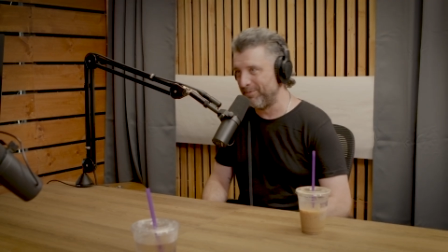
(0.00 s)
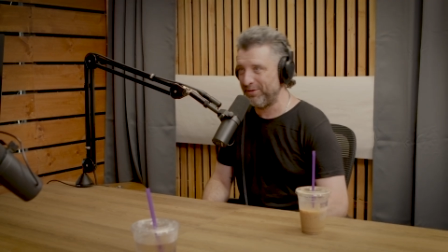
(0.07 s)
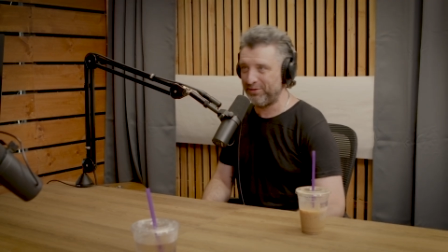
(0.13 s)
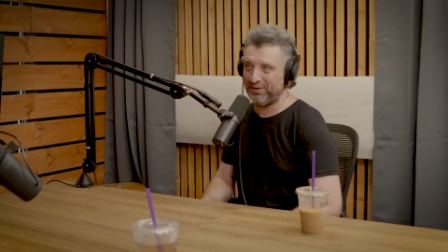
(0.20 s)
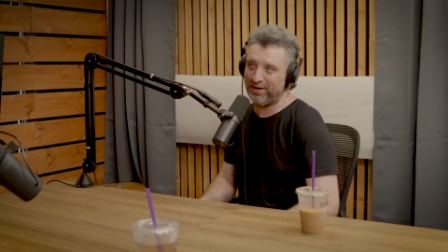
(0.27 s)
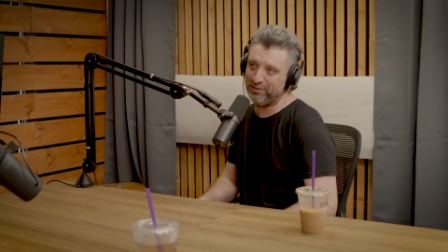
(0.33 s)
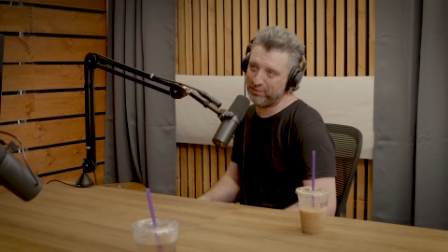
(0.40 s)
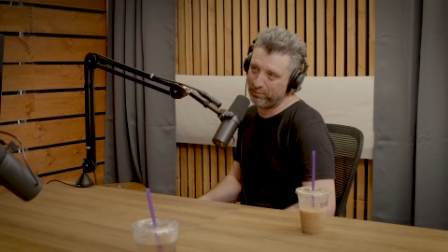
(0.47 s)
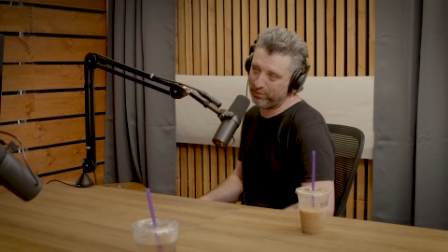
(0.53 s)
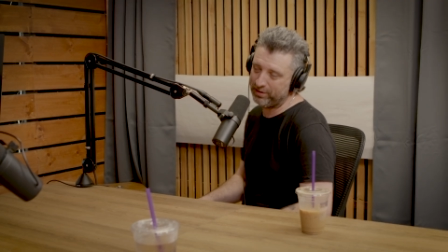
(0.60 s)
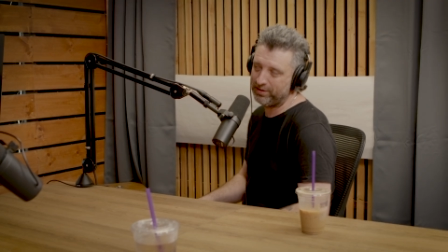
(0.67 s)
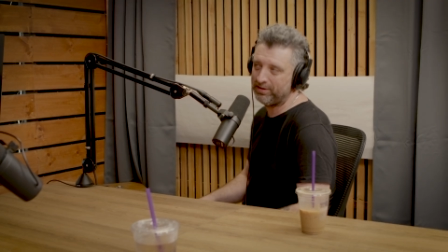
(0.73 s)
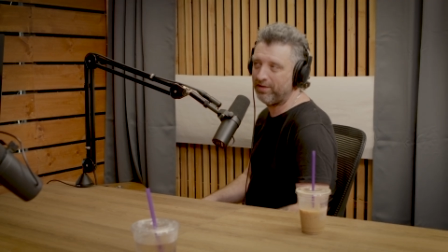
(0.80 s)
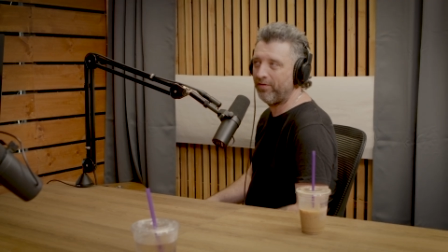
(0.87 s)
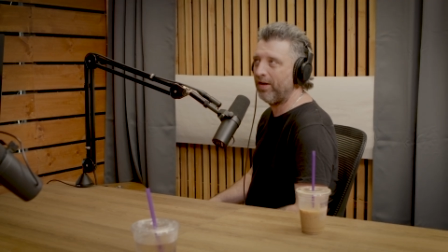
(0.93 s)
to the shows to work
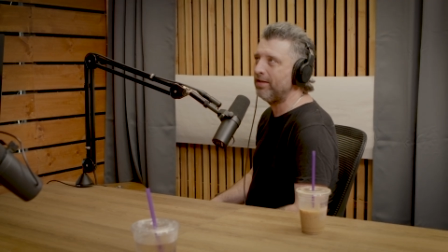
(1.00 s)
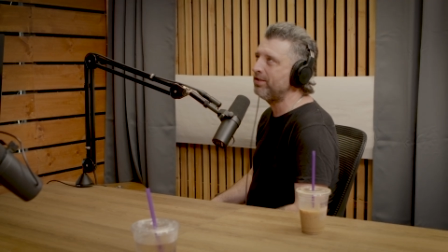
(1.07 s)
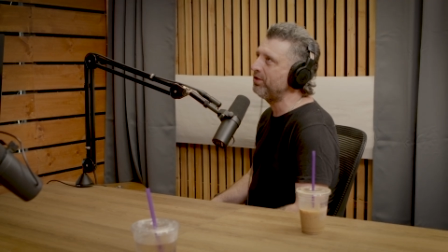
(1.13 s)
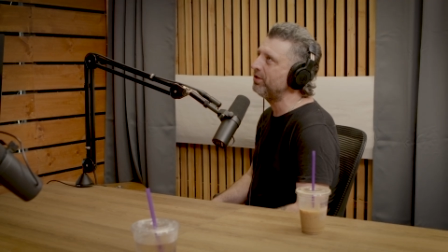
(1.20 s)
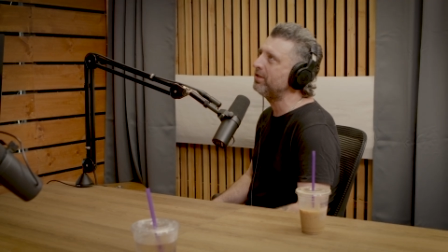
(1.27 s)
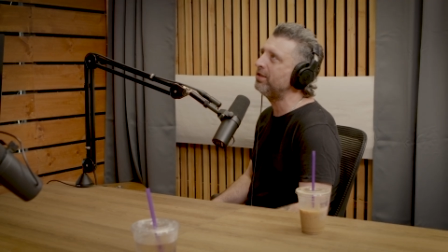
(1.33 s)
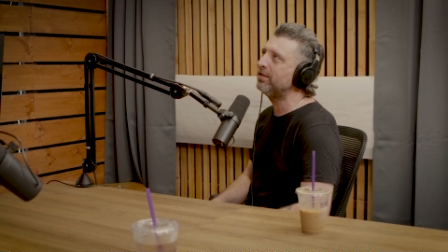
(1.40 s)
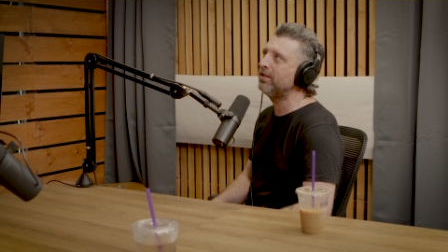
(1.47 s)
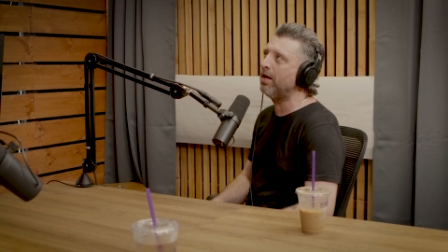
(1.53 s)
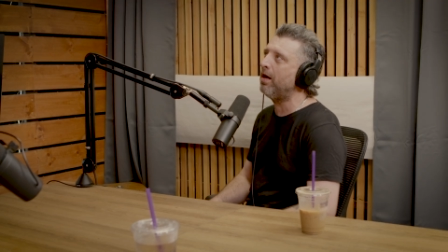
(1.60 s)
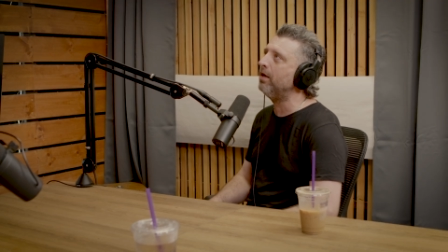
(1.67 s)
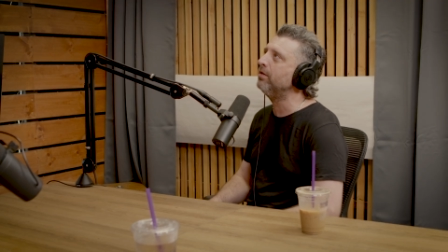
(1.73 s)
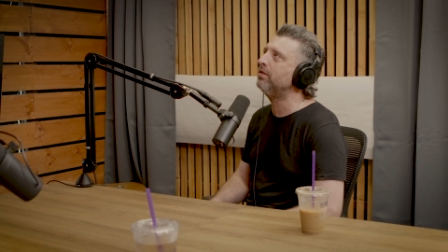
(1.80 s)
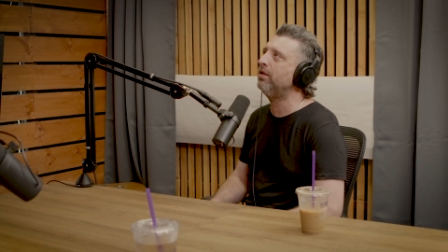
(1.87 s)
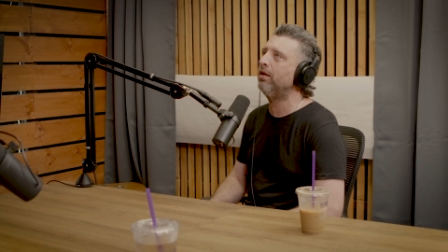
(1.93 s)
the stuff out. It's just this
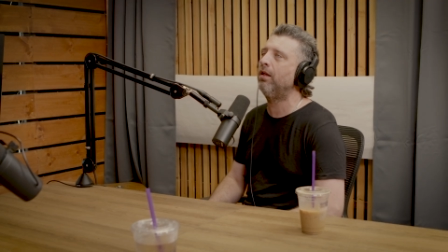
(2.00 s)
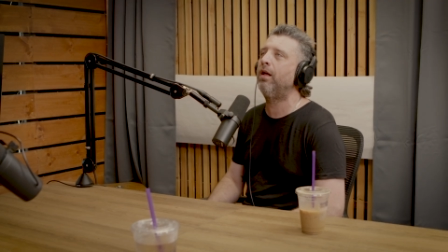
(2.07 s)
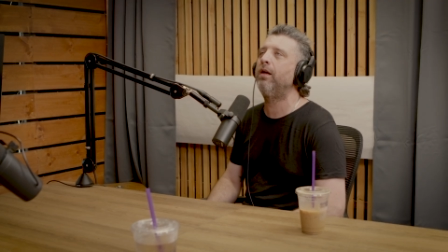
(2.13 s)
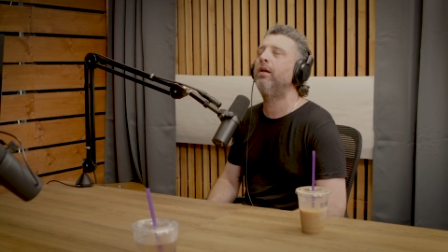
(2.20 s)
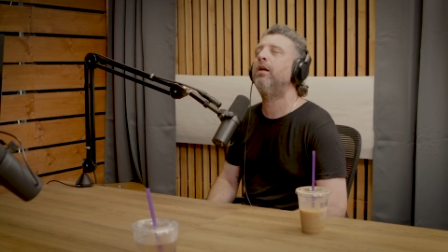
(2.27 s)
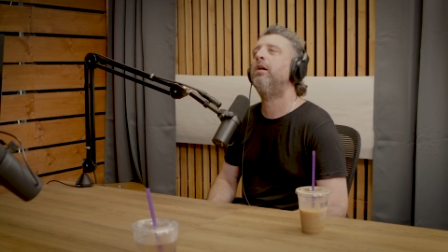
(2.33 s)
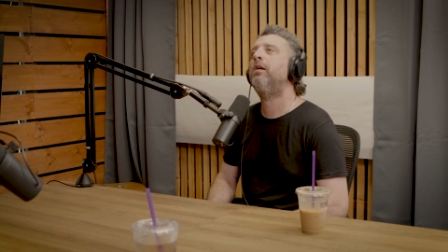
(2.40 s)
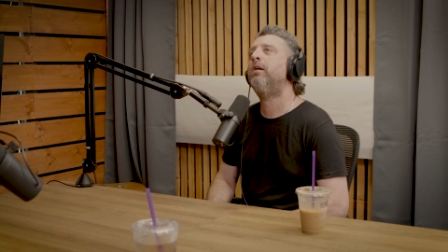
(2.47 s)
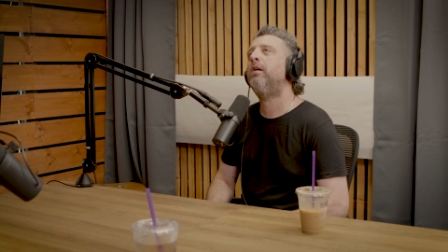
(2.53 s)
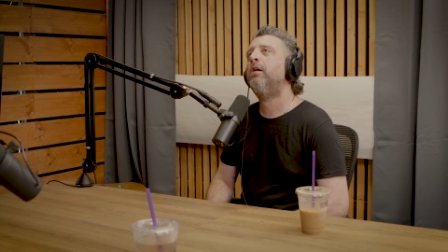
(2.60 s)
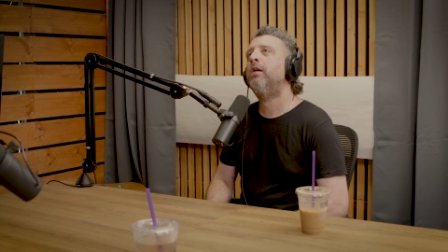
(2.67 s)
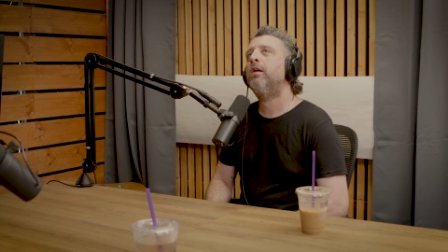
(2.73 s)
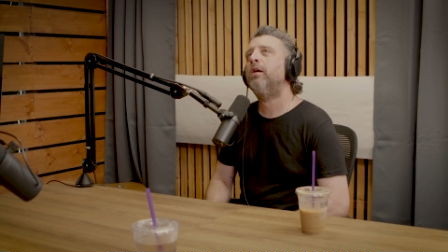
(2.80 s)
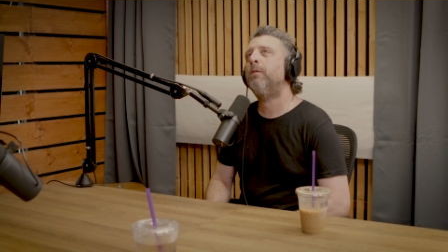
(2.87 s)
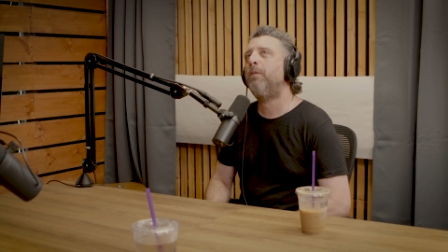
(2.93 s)
constant, like,
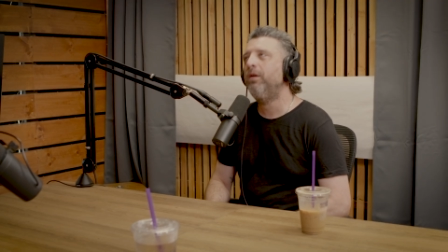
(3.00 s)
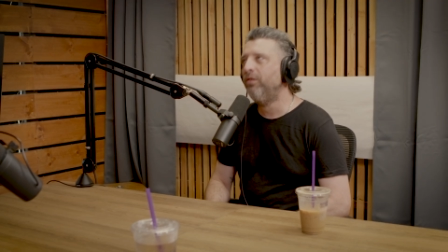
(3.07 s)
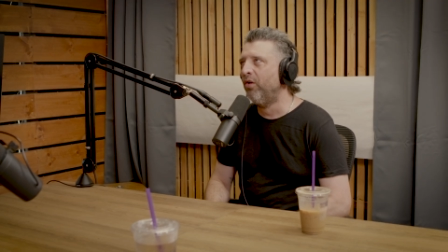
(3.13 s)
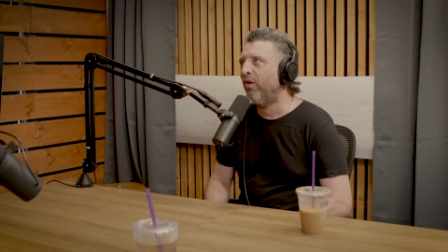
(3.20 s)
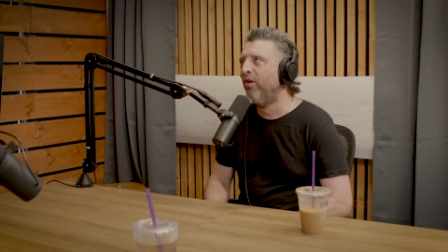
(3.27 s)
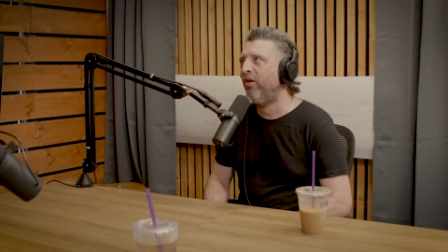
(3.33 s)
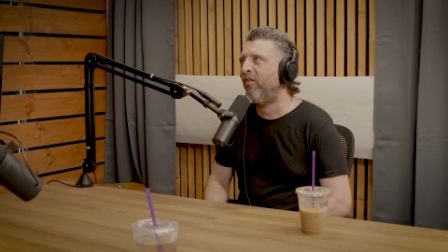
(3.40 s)
am I doing it